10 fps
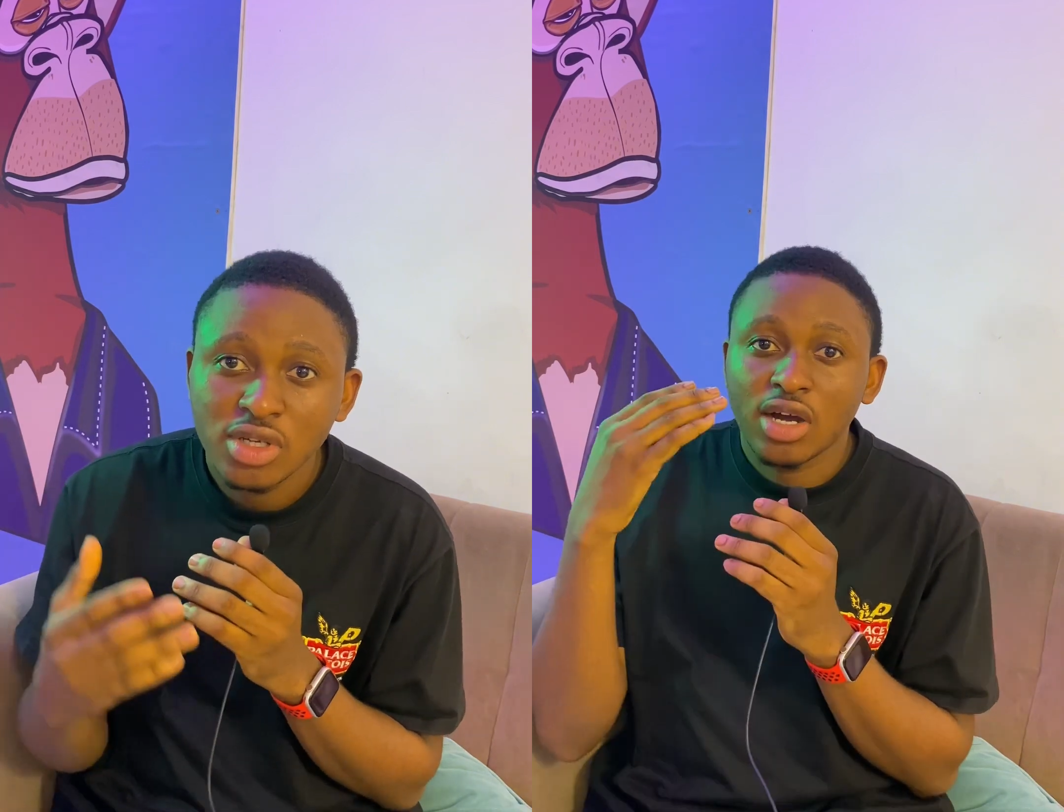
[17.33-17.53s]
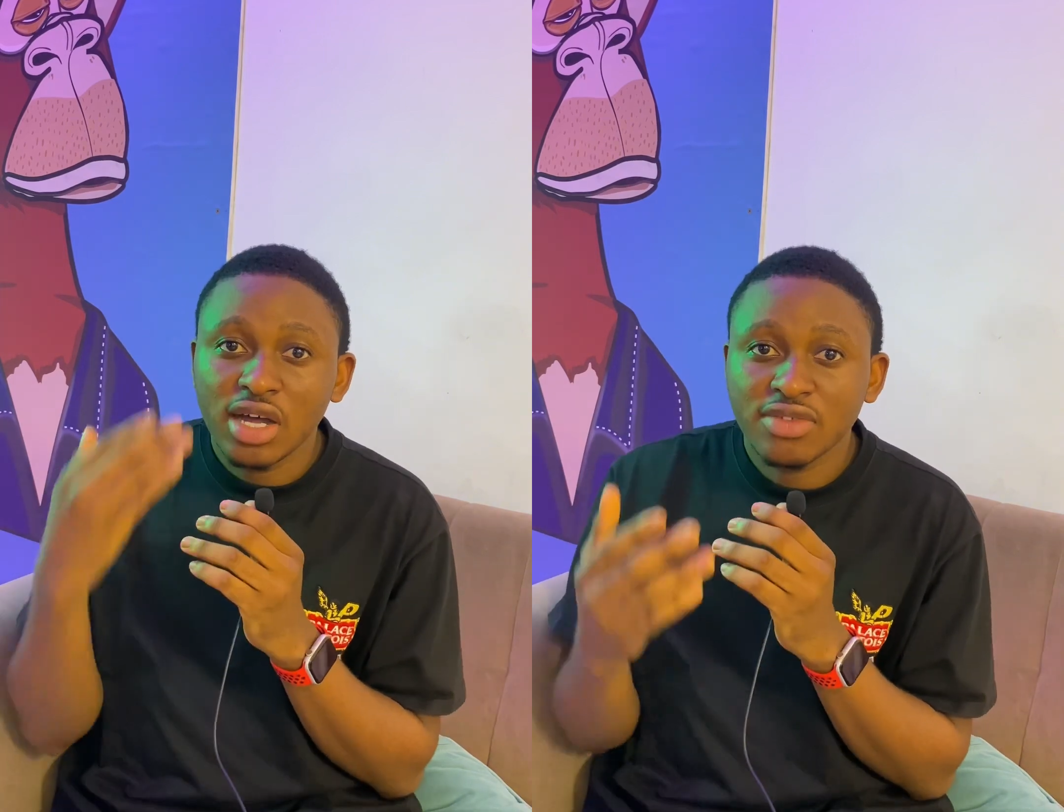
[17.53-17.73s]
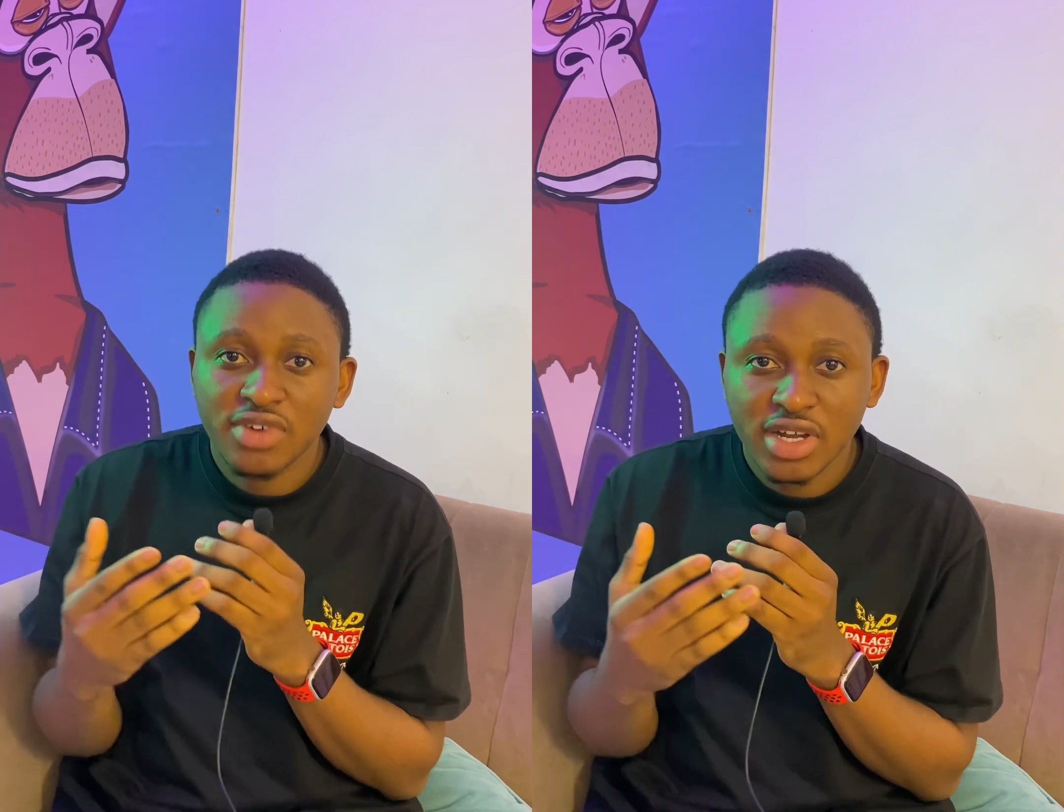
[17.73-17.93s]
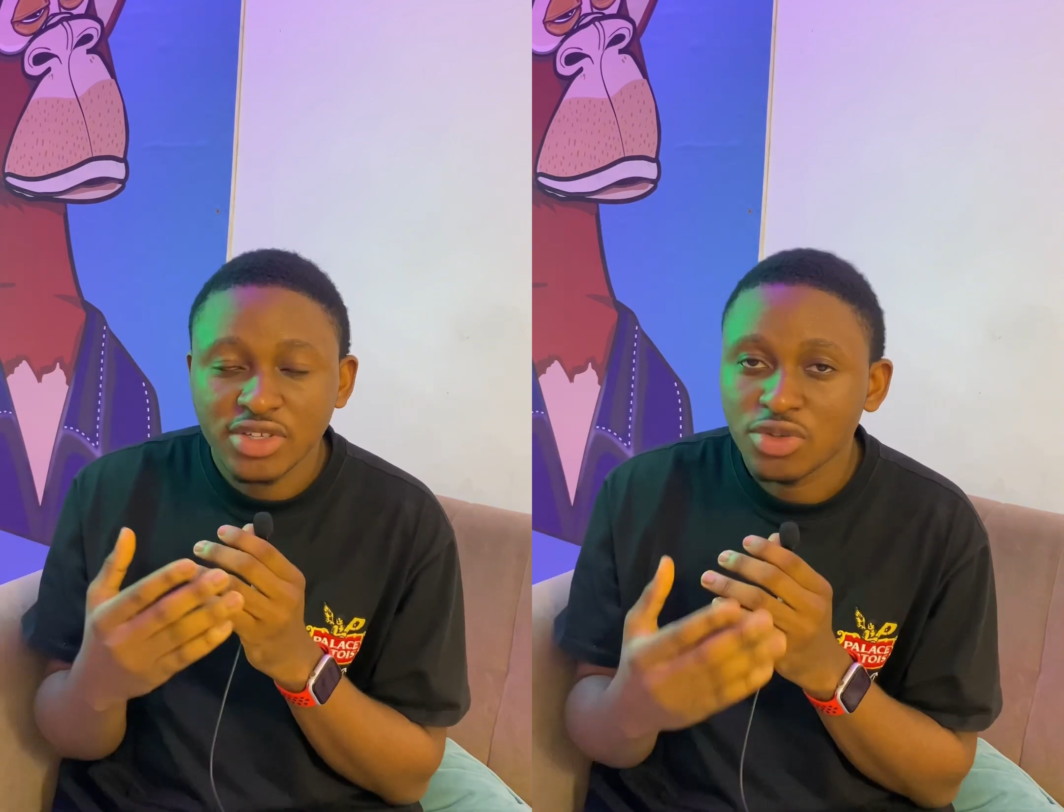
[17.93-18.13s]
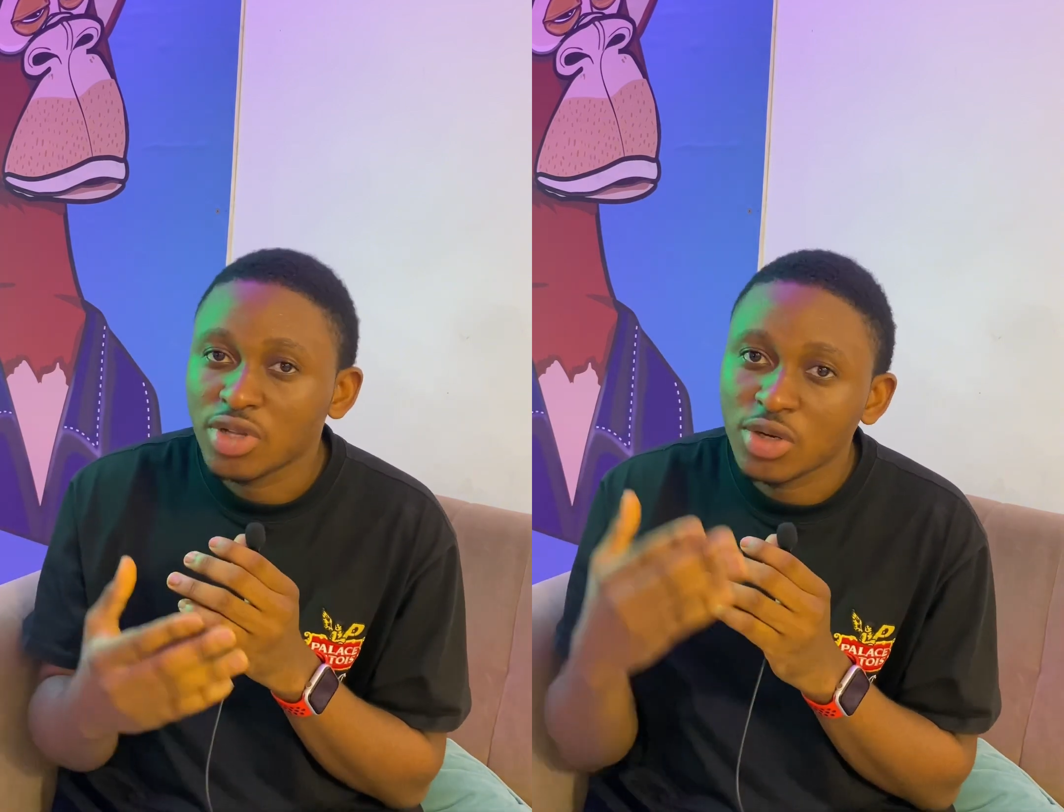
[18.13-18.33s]
advice
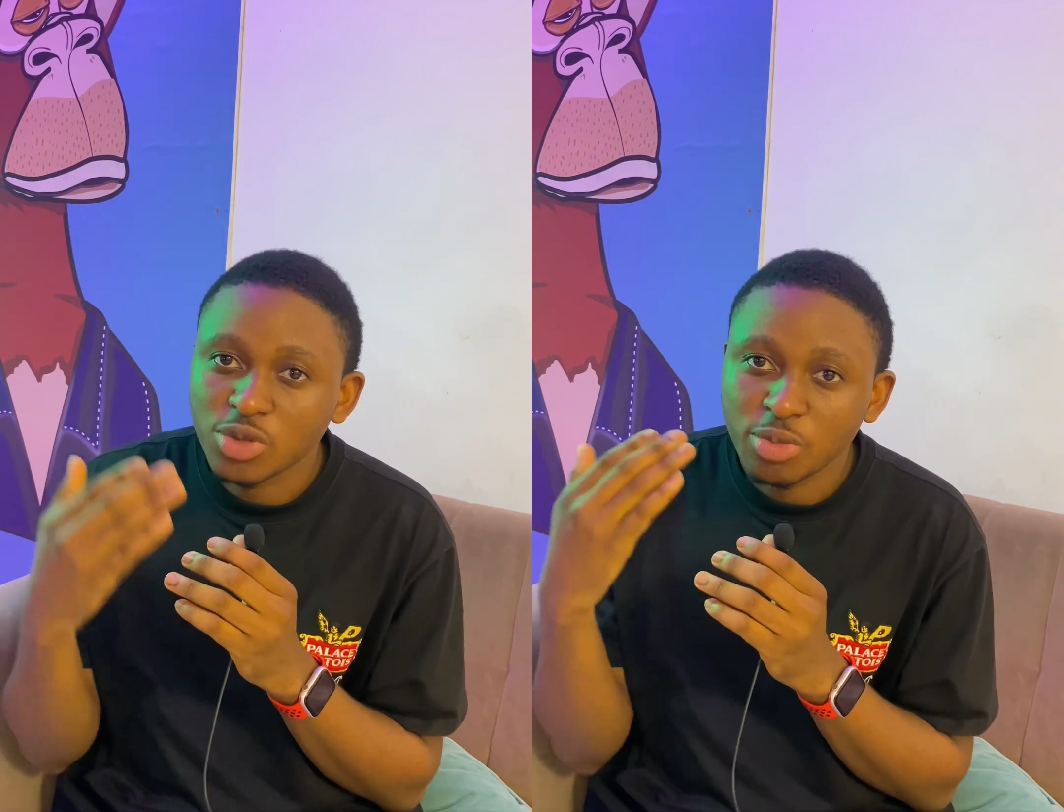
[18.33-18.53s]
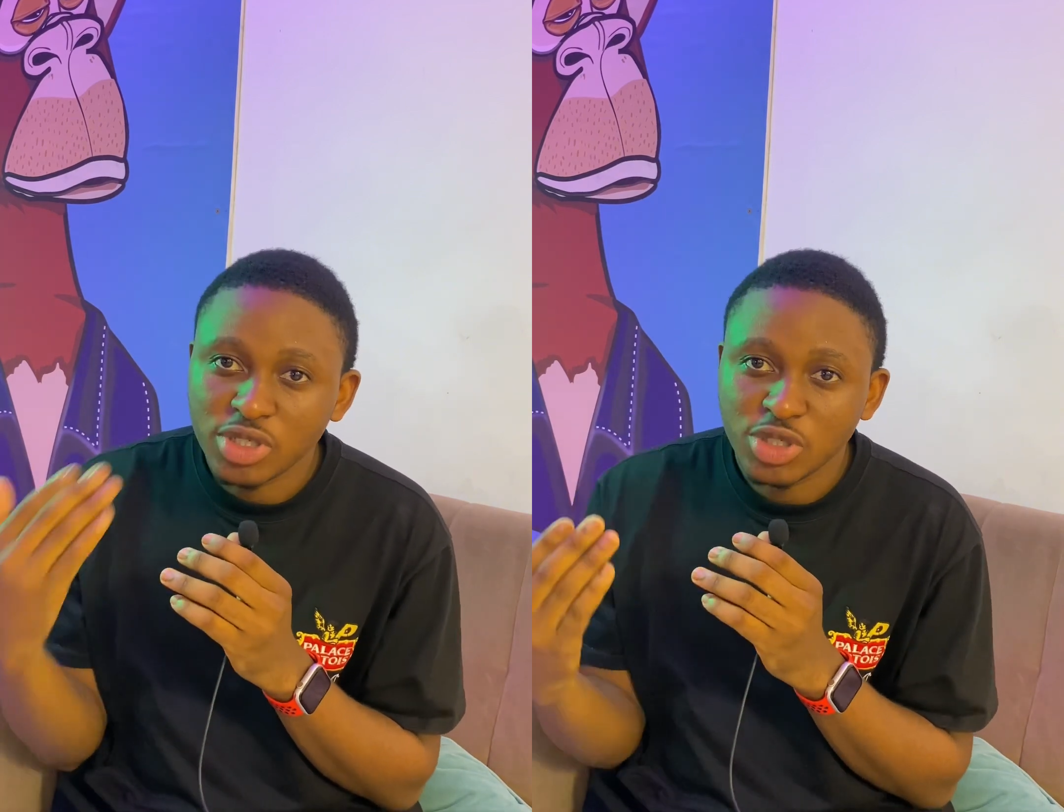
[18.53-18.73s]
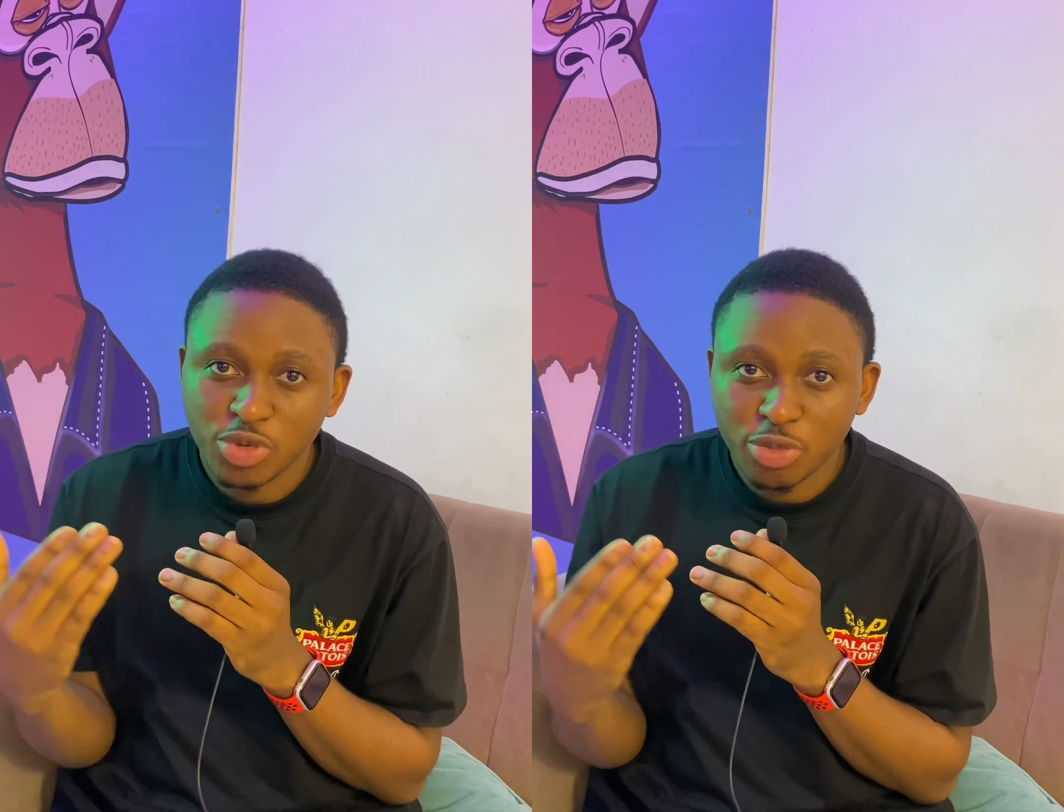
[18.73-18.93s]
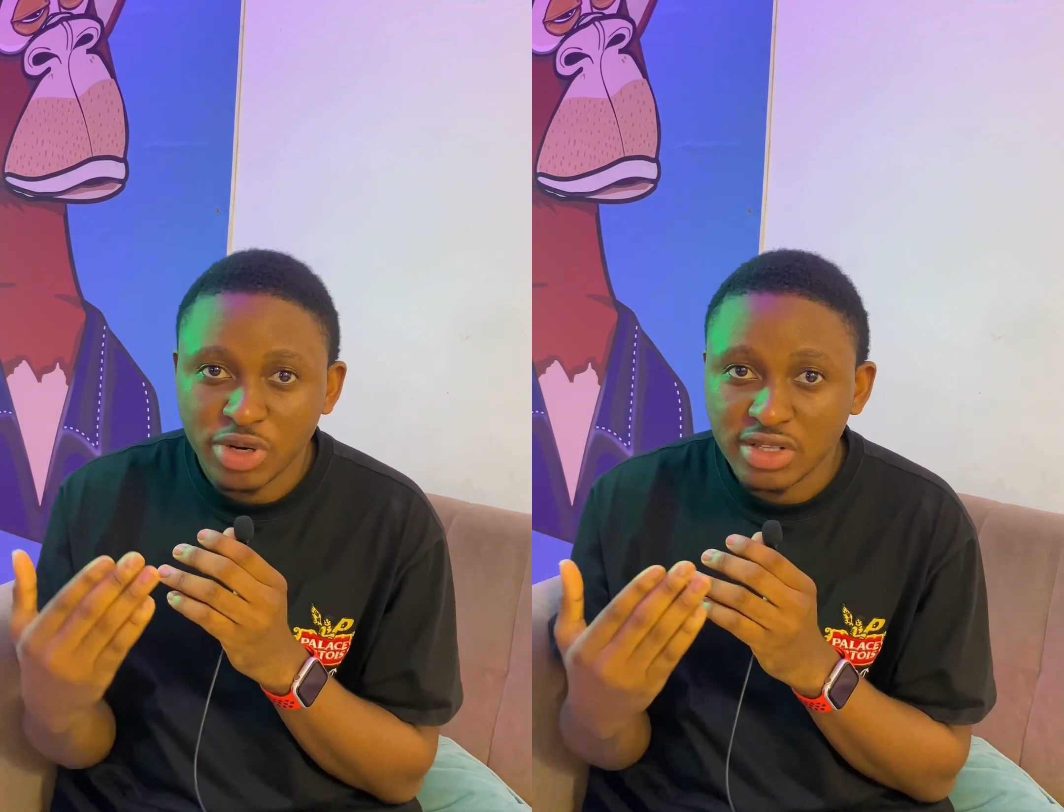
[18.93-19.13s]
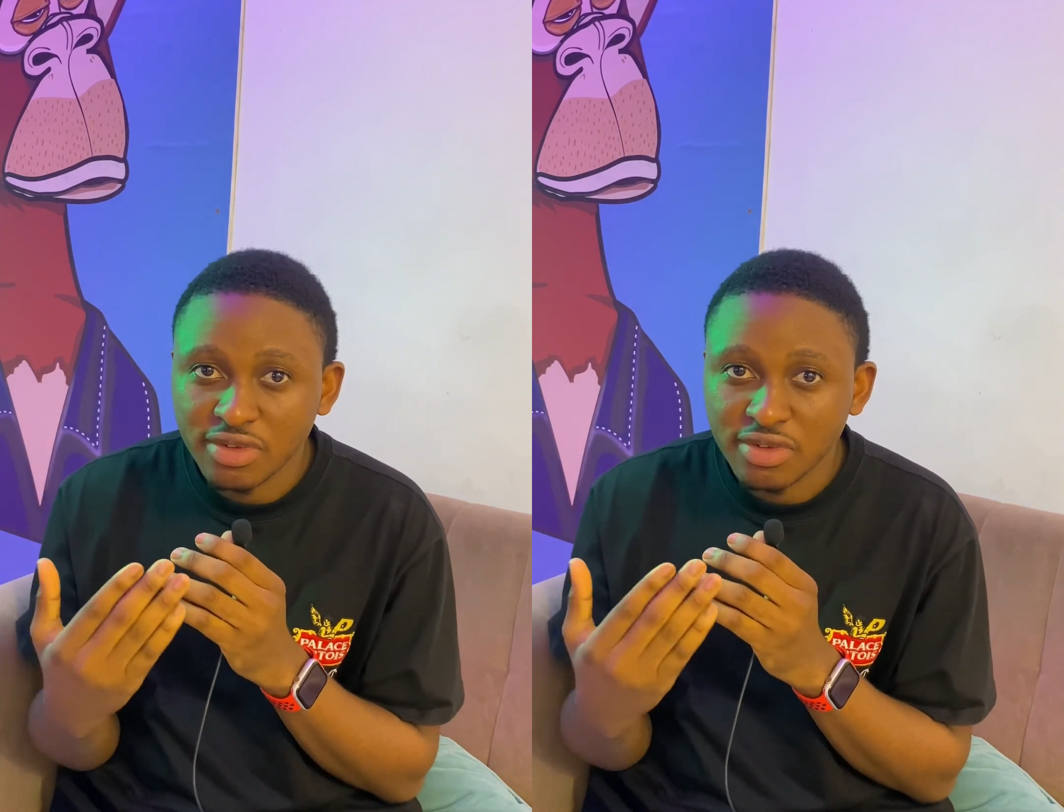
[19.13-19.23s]
on how to pass a proprietary